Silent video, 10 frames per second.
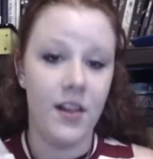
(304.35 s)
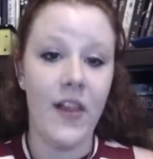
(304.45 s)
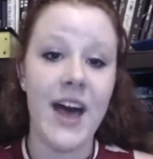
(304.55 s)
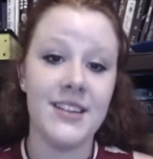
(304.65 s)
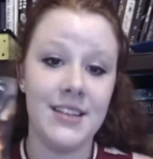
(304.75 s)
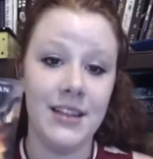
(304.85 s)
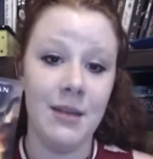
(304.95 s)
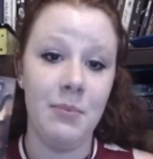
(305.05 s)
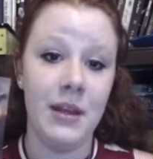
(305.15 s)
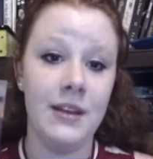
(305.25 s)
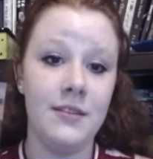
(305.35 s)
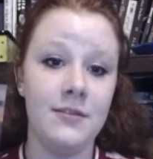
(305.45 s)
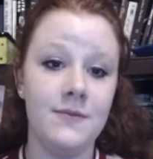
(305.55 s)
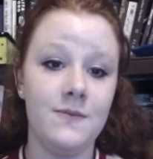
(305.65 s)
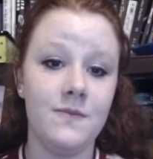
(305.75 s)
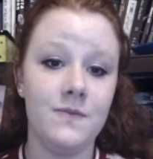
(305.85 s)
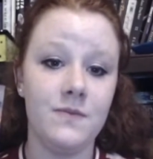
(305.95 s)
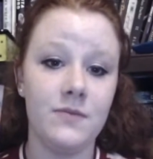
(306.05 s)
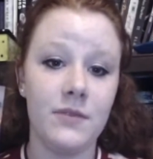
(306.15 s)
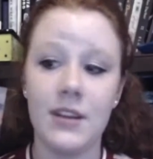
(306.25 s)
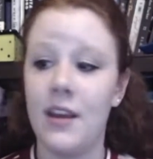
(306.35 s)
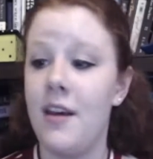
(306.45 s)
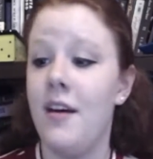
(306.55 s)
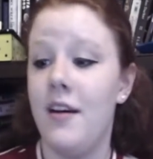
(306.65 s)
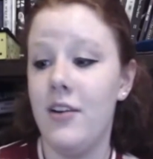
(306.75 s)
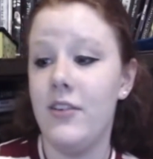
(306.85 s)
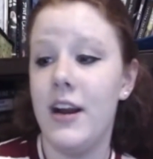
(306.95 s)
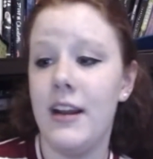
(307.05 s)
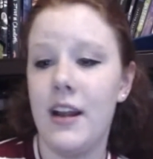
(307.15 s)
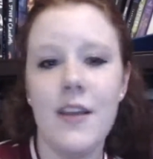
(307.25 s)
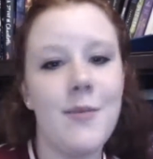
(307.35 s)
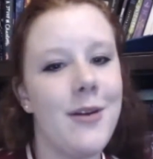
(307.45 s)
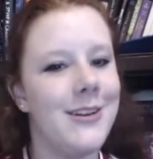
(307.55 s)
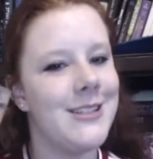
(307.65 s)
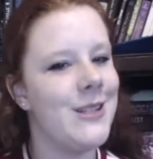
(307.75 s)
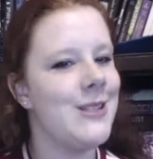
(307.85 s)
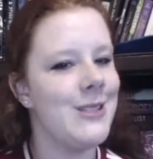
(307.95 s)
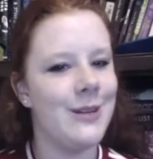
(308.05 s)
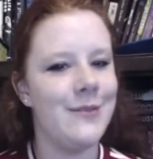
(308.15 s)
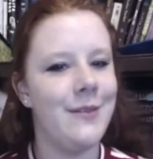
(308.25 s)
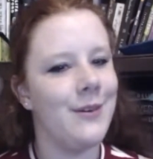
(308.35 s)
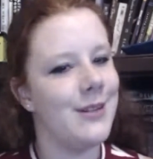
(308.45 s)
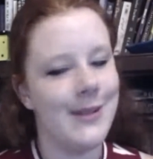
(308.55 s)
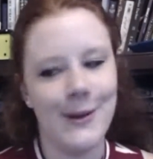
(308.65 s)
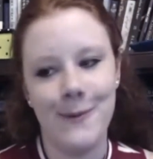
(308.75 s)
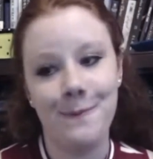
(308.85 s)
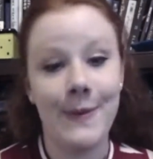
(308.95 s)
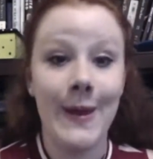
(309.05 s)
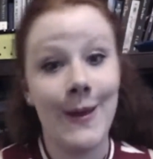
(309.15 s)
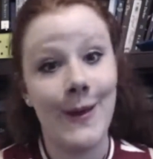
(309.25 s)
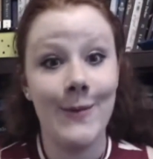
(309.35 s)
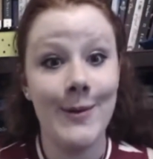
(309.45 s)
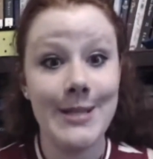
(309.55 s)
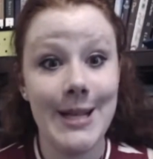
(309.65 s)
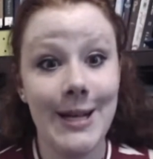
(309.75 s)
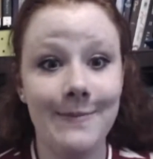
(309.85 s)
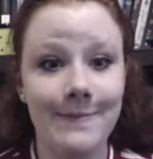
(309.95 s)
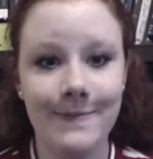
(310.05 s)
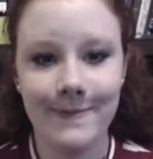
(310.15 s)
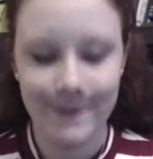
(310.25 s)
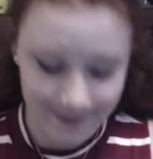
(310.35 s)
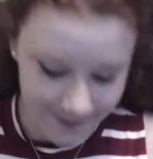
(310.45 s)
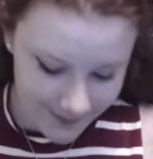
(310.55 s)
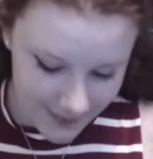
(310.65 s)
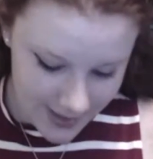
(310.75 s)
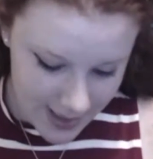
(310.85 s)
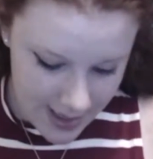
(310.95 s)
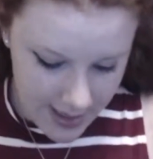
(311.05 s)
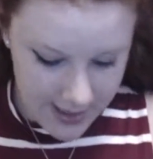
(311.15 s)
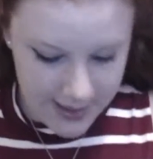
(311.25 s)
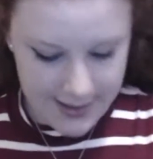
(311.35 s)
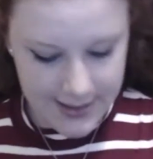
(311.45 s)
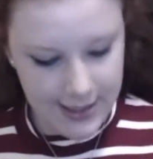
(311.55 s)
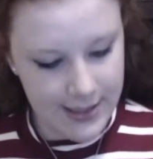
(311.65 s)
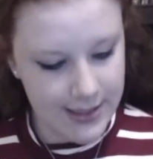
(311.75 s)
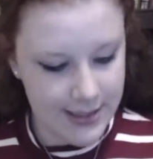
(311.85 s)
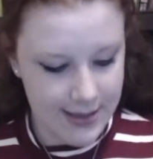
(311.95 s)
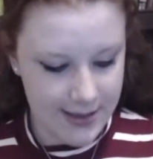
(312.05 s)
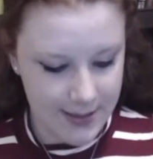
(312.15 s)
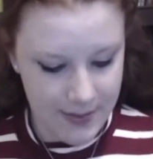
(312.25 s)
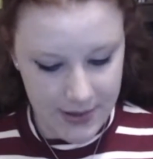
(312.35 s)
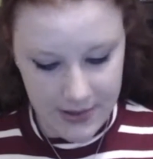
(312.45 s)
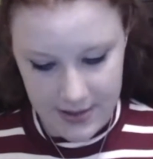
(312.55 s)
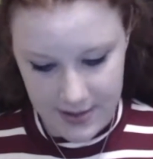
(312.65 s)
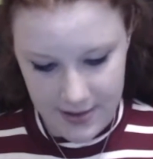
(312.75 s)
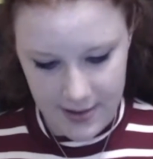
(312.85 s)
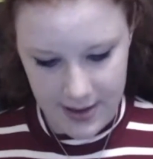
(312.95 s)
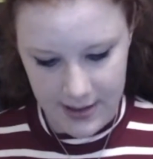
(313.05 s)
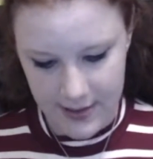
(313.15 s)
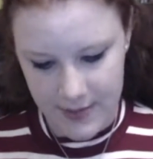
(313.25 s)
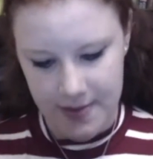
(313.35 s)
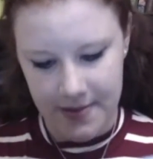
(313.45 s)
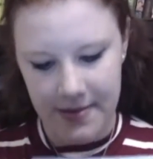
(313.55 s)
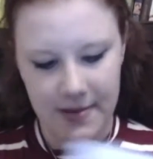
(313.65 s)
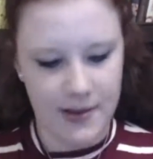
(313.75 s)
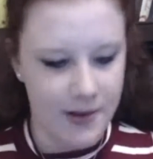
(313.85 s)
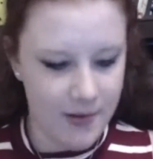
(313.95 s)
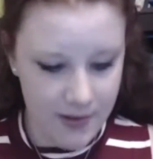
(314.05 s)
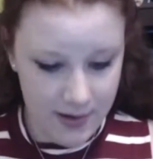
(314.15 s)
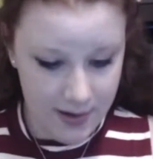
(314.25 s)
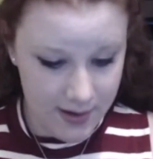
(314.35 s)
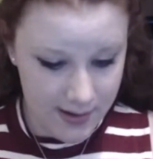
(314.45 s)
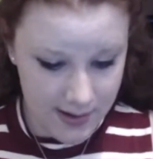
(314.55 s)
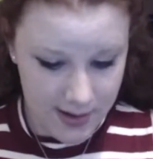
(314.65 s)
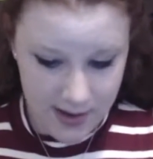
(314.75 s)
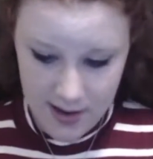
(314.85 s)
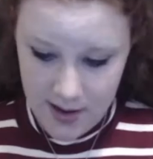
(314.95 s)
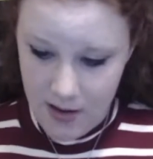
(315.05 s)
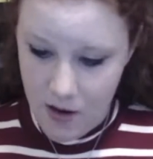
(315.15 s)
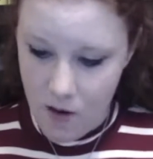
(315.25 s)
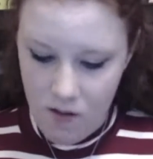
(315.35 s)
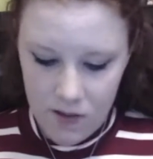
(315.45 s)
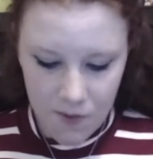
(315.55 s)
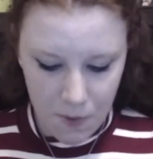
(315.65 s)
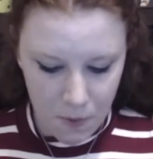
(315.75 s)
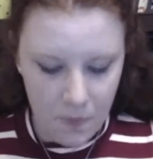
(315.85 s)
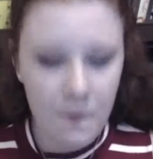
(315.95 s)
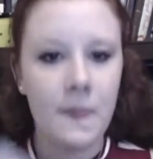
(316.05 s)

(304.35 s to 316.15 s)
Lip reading: Last Olympian. Alright, I think my friend said this is her favorite, so we'll see. Let's see, it's got this poster. Okay, this poster is little. Oh, that's cool.